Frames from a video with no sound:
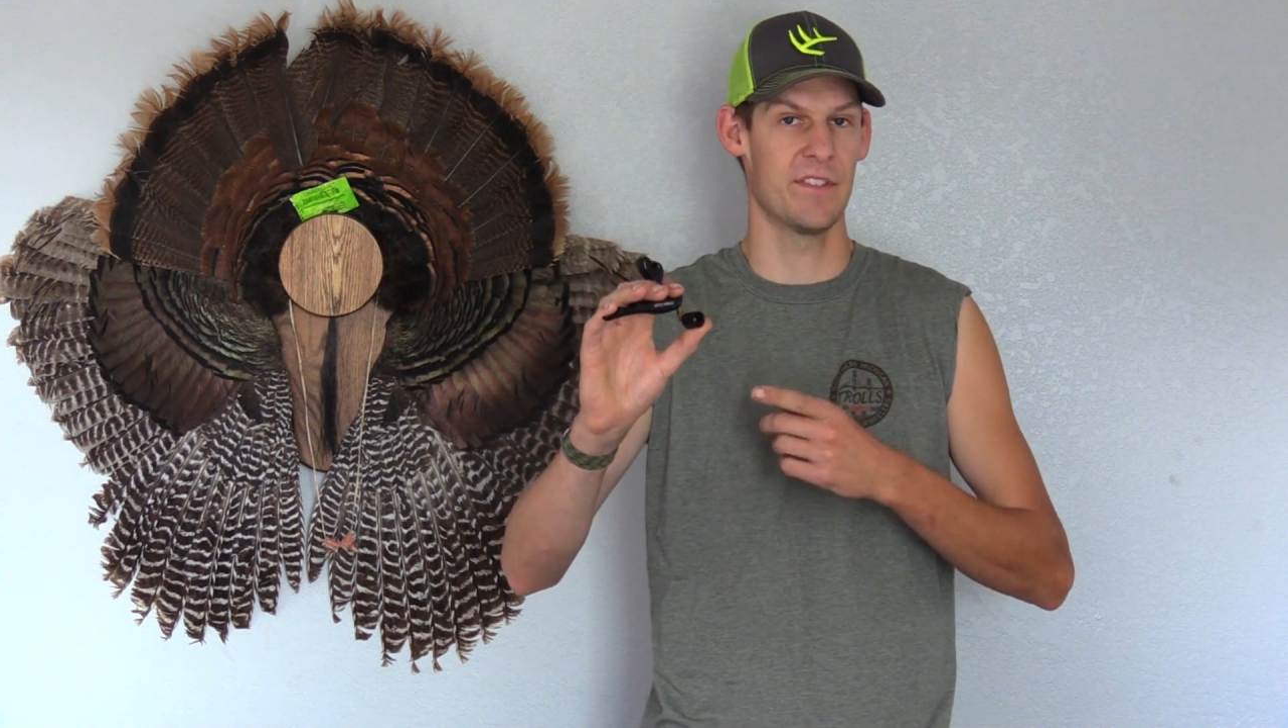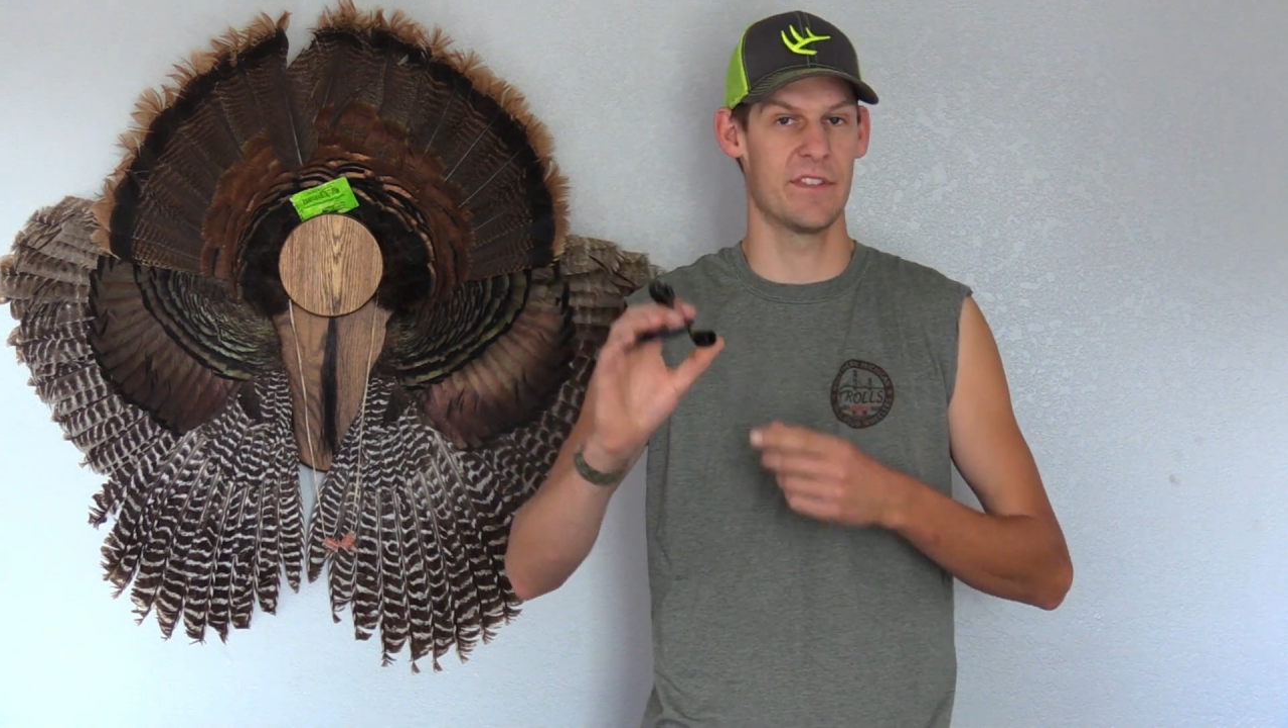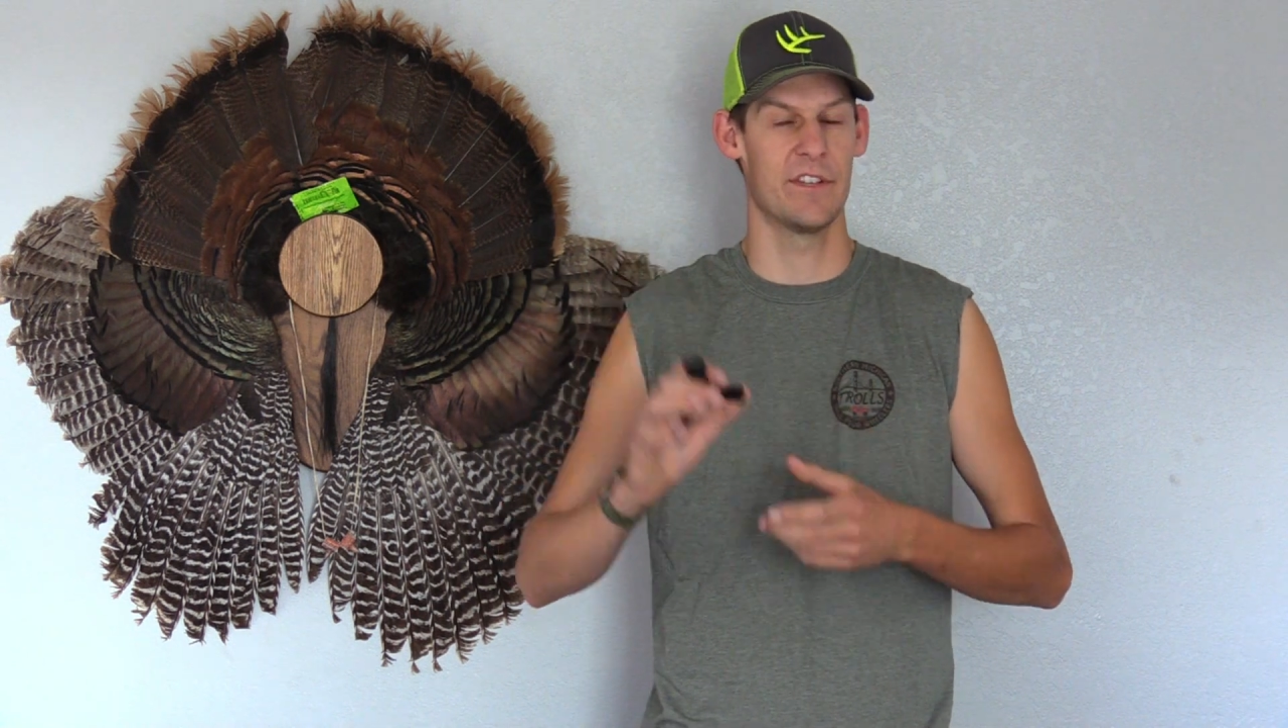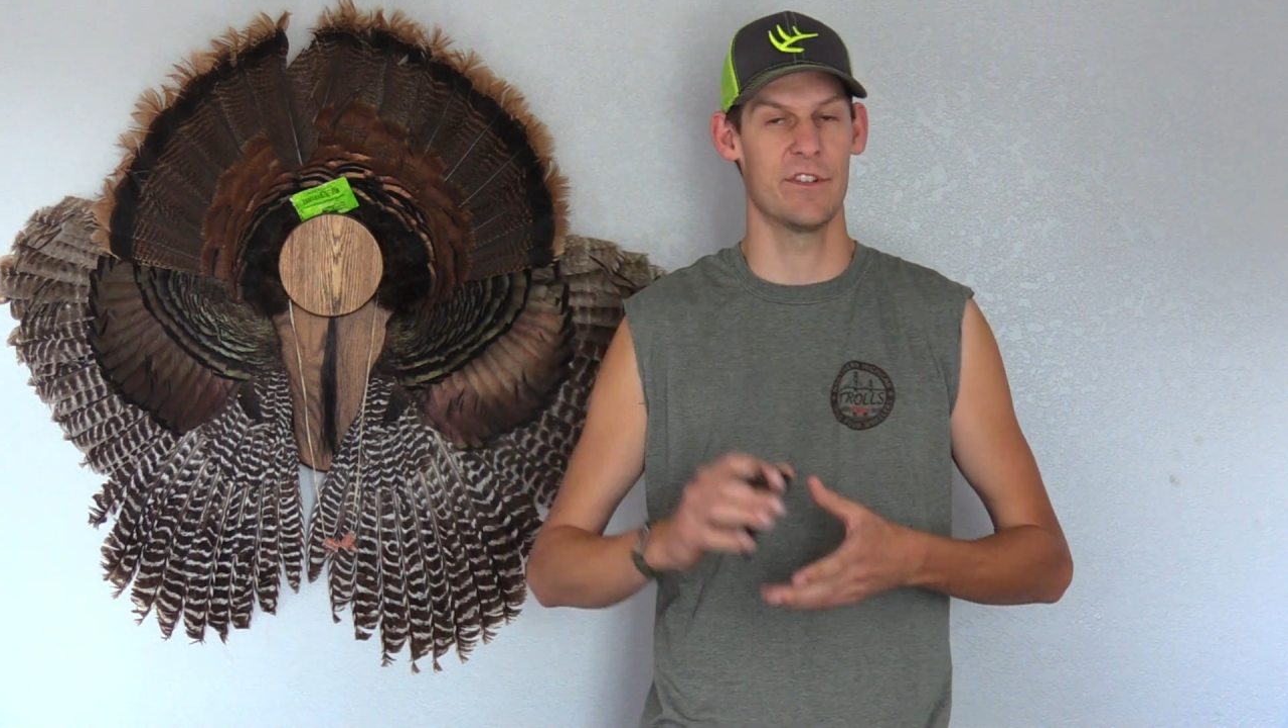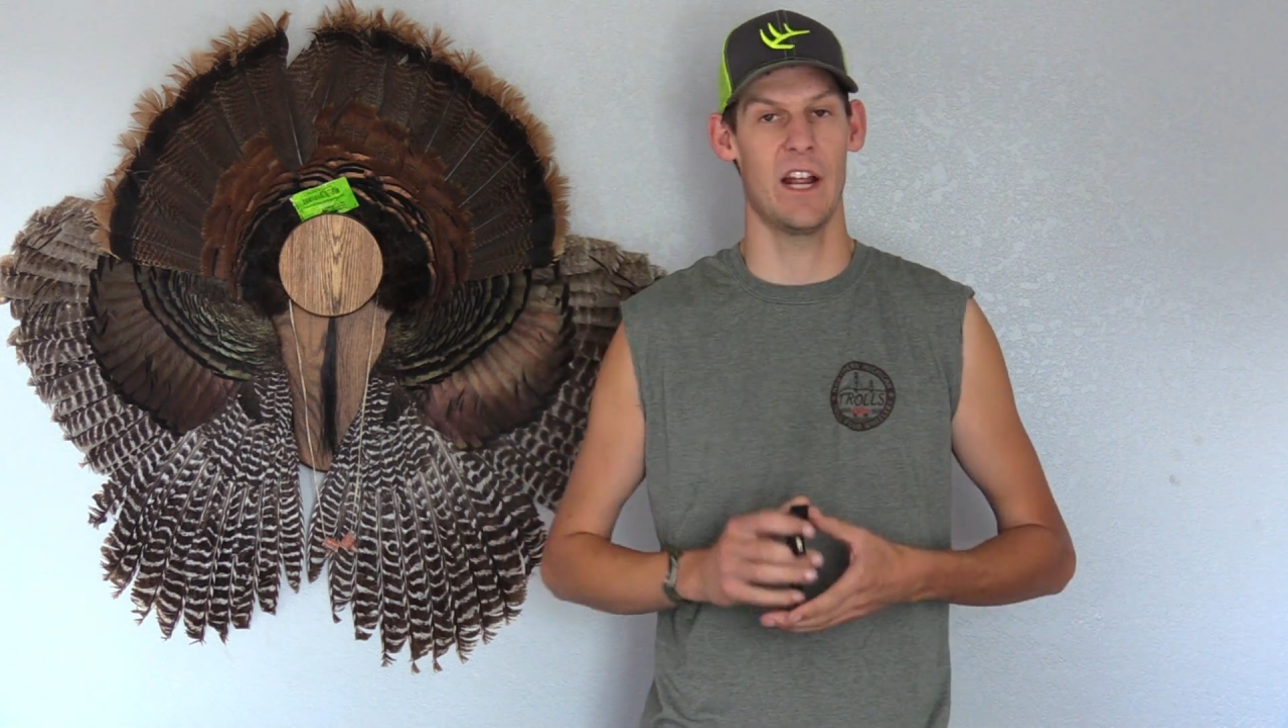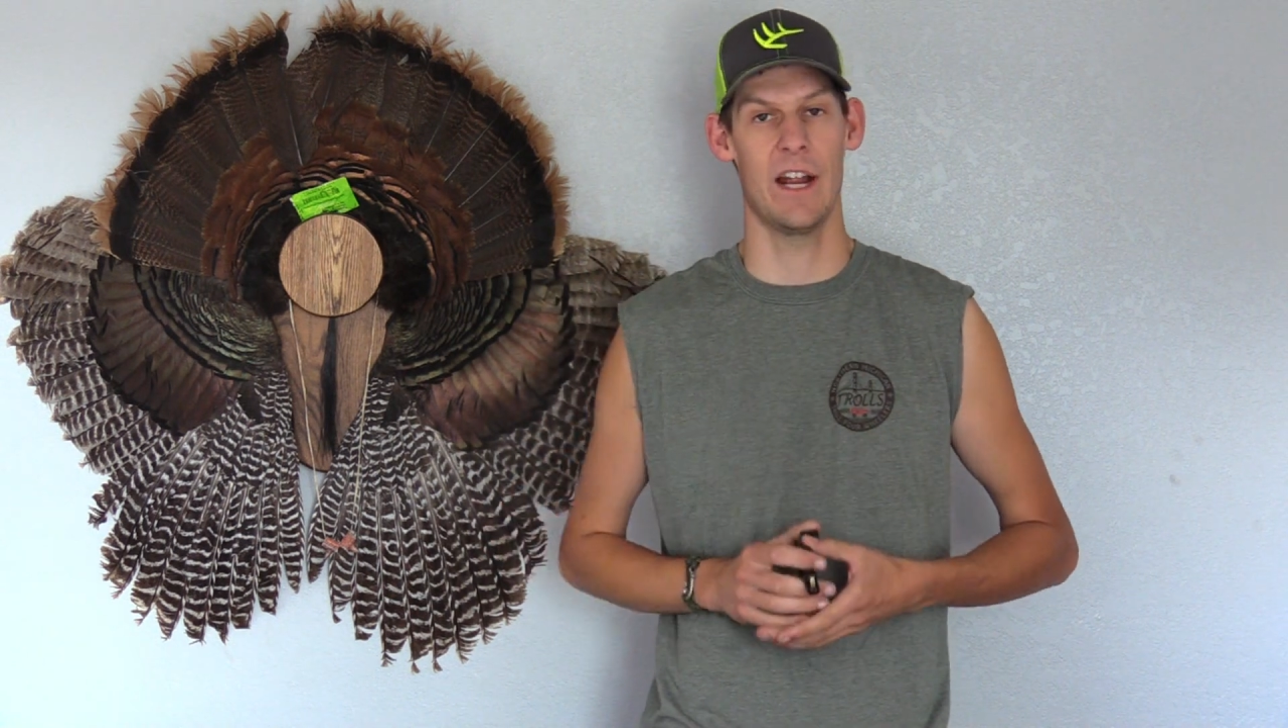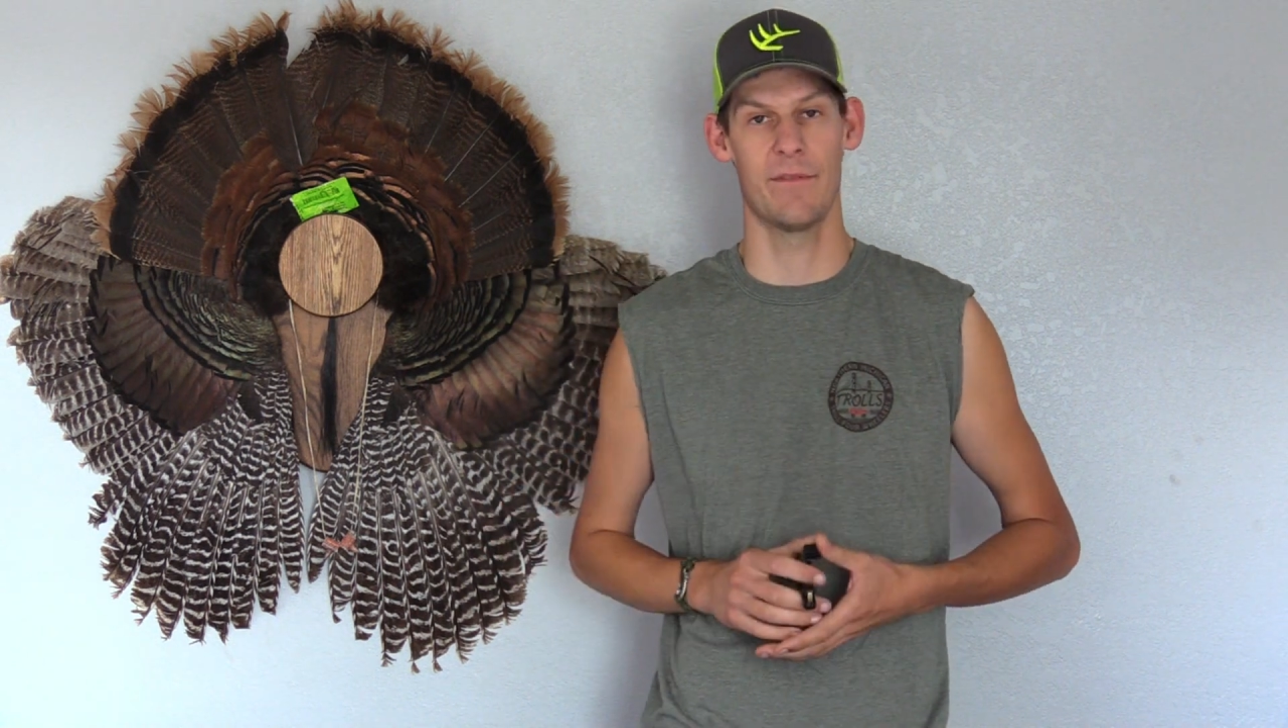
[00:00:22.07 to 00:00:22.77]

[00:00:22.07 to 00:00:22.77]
decision I